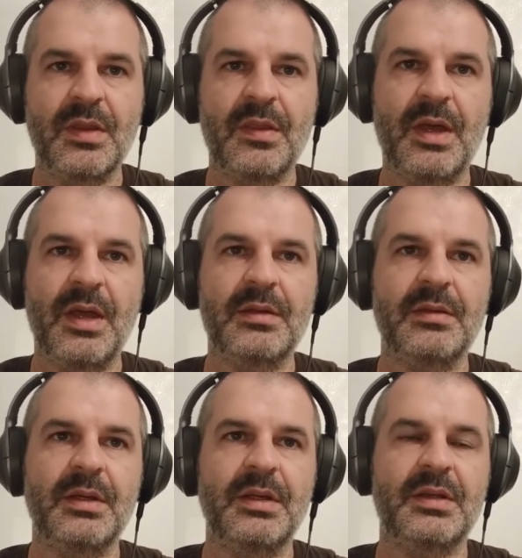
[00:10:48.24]

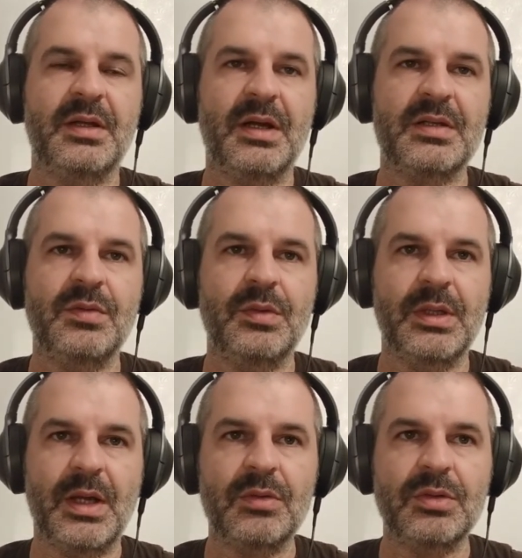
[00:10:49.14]
then interacts with
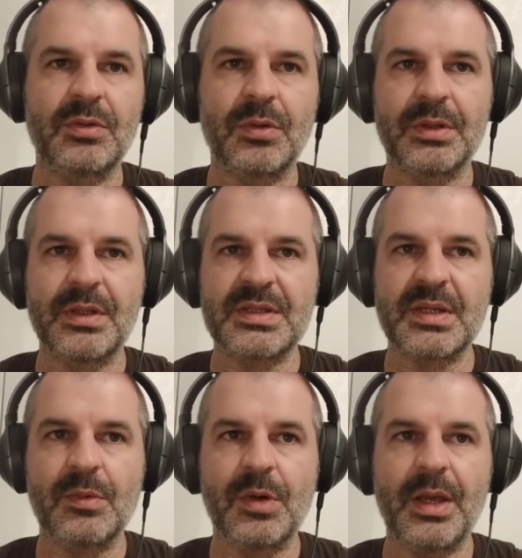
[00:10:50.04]
the outer world in
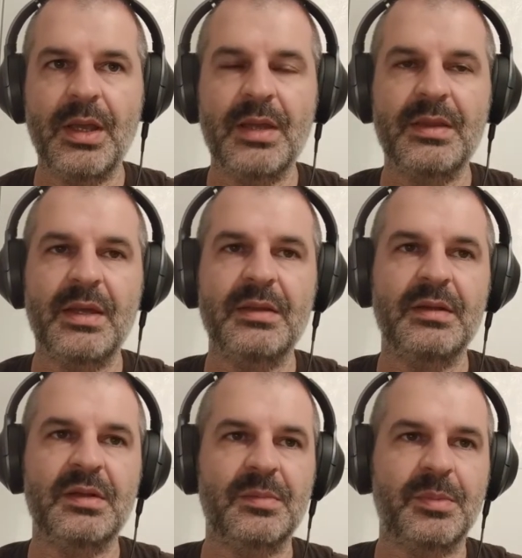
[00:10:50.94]
some way, and then
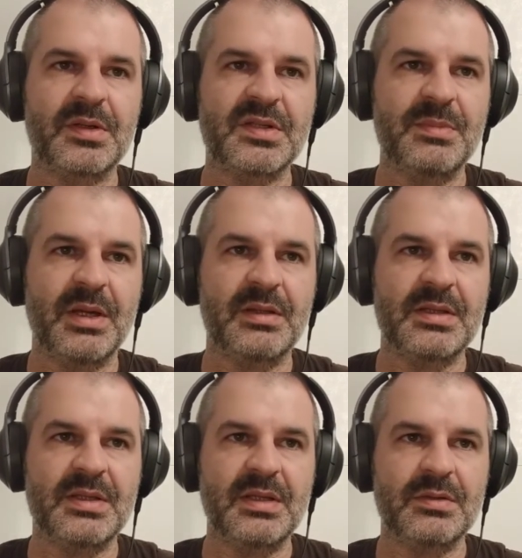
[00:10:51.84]
it reports back the
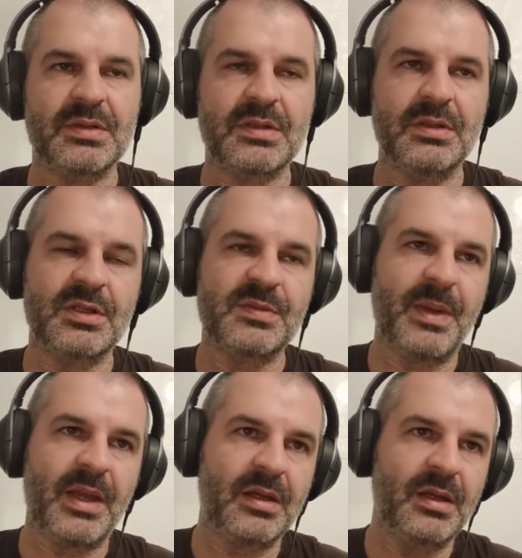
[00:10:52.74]
status. So
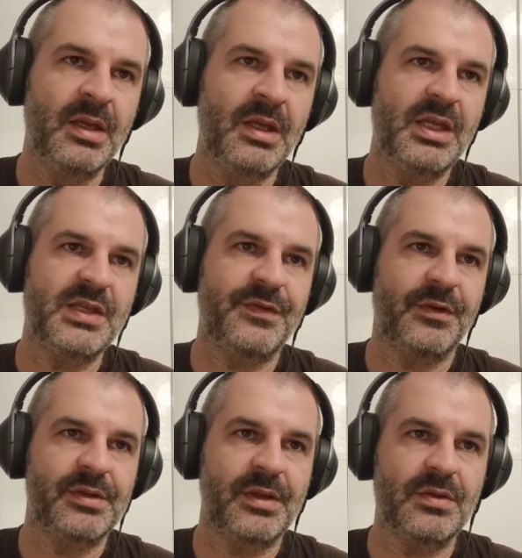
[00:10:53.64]
spec is
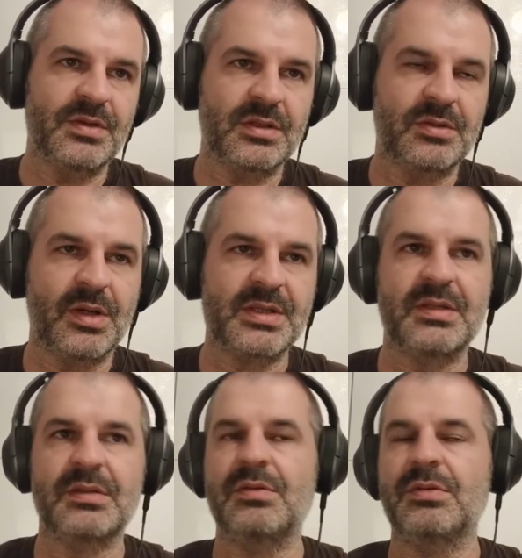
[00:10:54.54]
for the user to ask